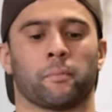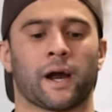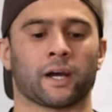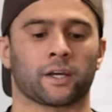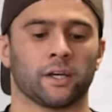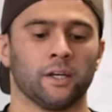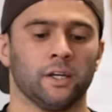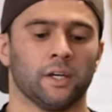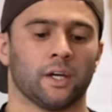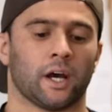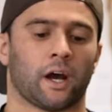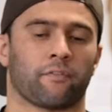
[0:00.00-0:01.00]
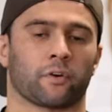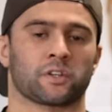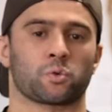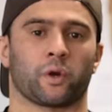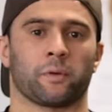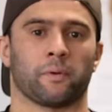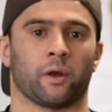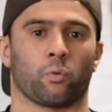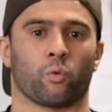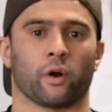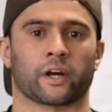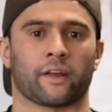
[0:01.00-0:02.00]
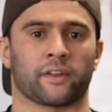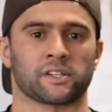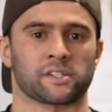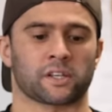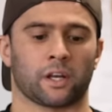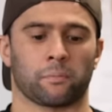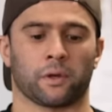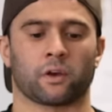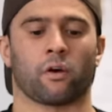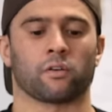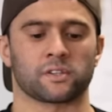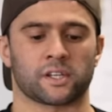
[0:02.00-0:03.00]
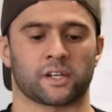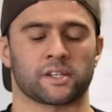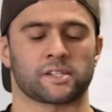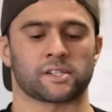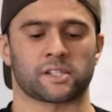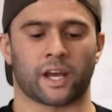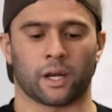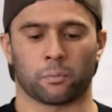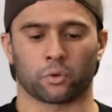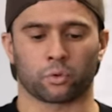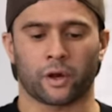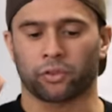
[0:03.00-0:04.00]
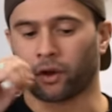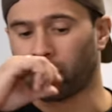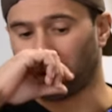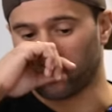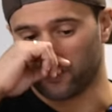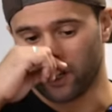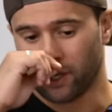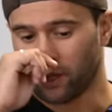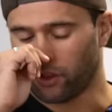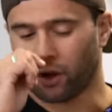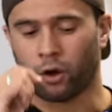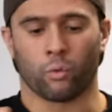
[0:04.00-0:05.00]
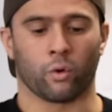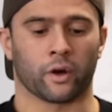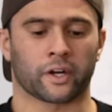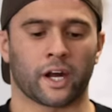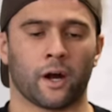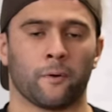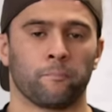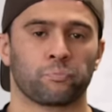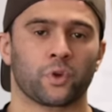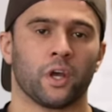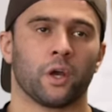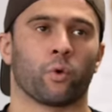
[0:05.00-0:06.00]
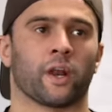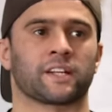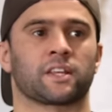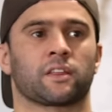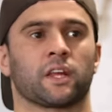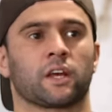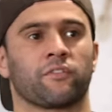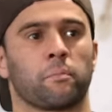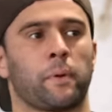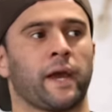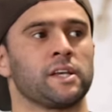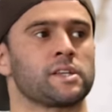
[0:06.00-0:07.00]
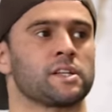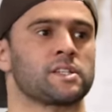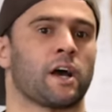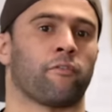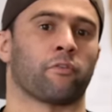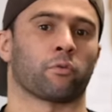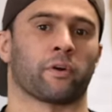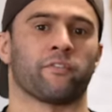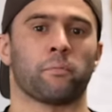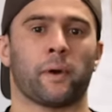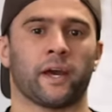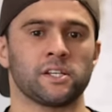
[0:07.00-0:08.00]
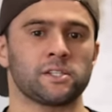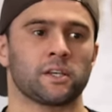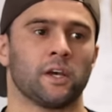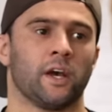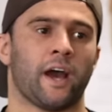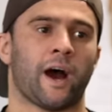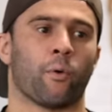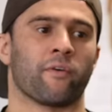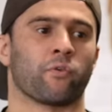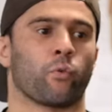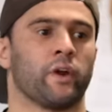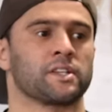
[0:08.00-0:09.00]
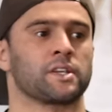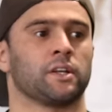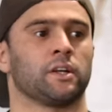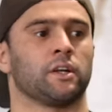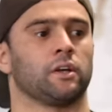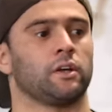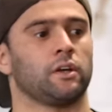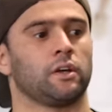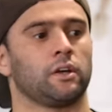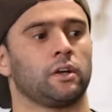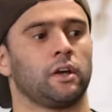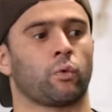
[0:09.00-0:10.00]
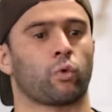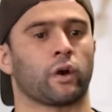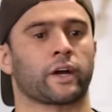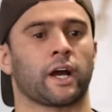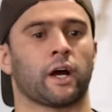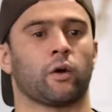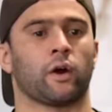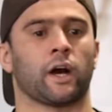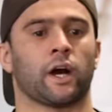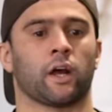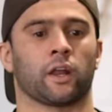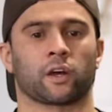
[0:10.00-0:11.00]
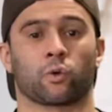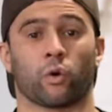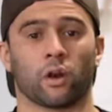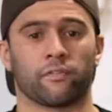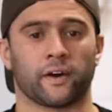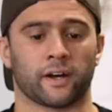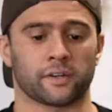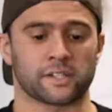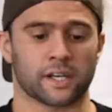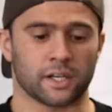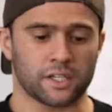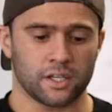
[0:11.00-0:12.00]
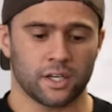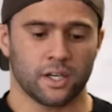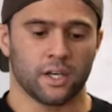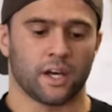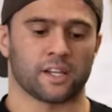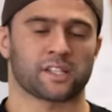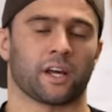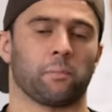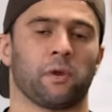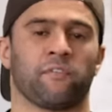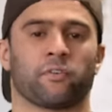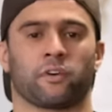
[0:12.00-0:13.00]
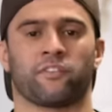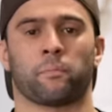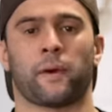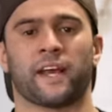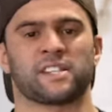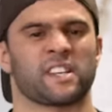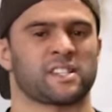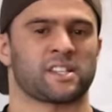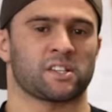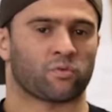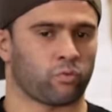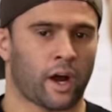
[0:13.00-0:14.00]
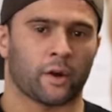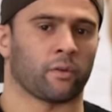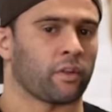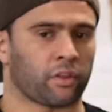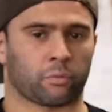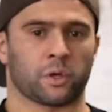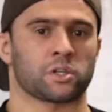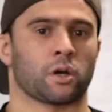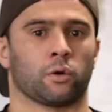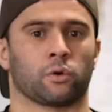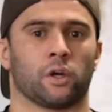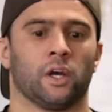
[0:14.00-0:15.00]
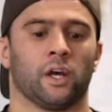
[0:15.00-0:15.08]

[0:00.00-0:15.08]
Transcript: marker for a 20-minute workout that's just going to be constant and sustainable throughout the whole workout. We like to think of a pace that's our forever pace. However, when it's in a workout like a qualifier as such, it's going to be a forever pace that sits right on the threshold.